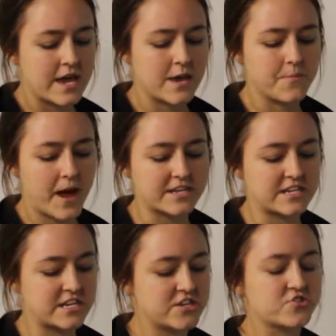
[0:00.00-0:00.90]
impacted
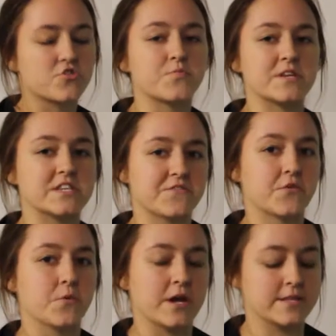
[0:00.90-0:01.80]
each group in
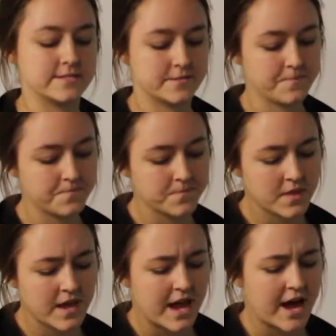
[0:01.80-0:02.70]
different ways.
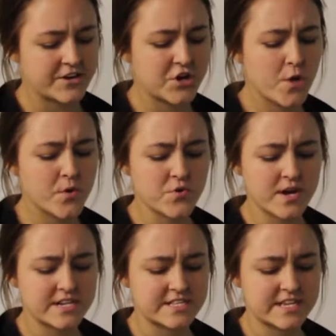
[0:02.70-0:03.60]
How did Homo
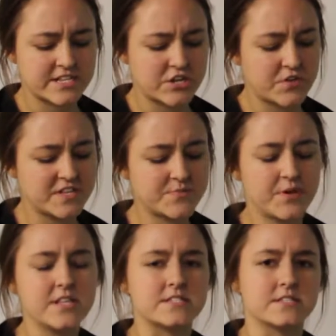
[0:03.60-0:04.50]
erectus get to all these
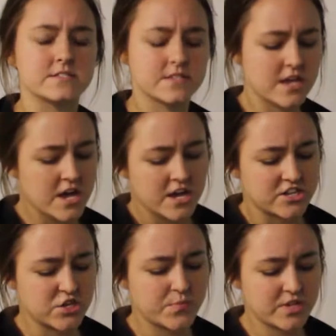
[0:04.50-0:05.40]
places?
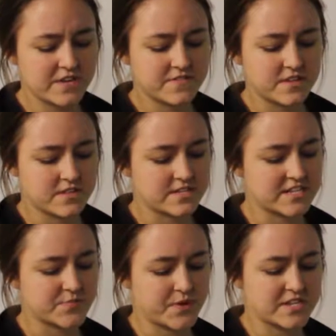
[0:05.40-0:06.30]
Do you believe that this
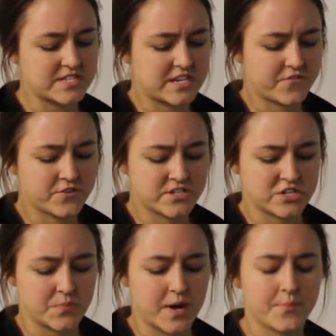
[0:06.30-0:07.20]
explains the differences
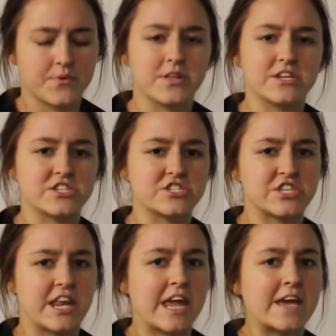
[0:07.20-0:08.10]
of populations
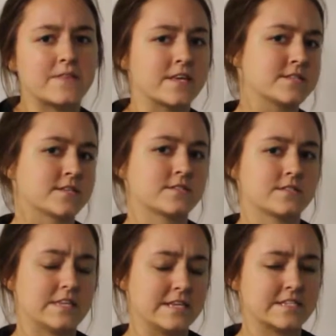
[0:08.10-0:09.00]
today and the
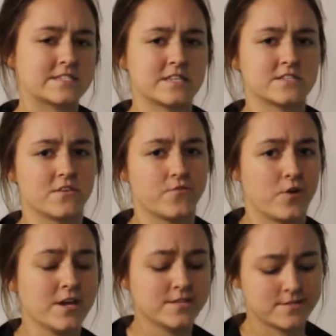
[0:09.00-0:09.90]
existence of
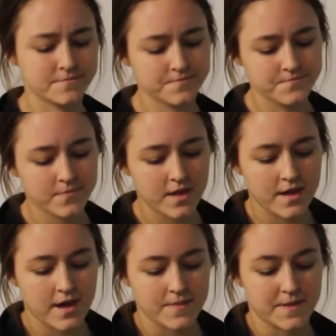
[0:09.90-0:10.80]
race?
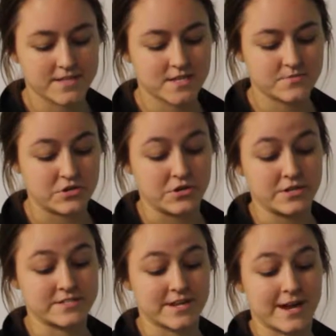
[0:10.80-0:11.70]
That's up to you to
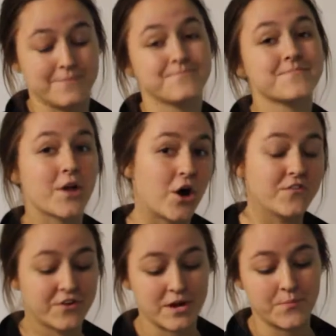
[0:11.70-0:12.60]
decide. All
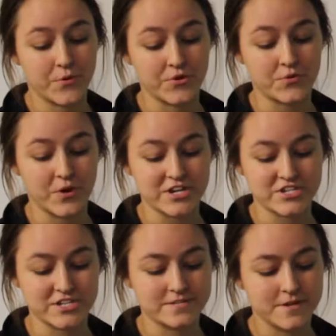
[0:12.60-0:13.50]
very important
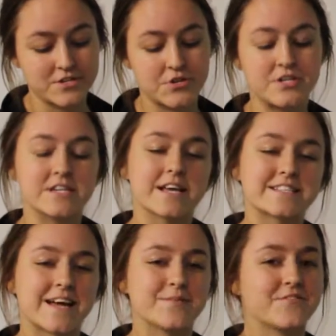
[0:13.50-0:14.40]
questions. Tune in next
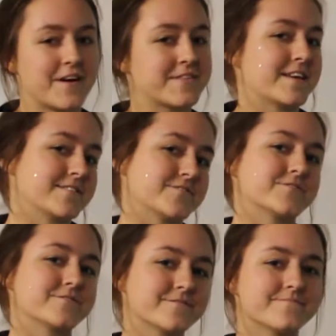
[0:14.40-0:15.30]
time to find the answers.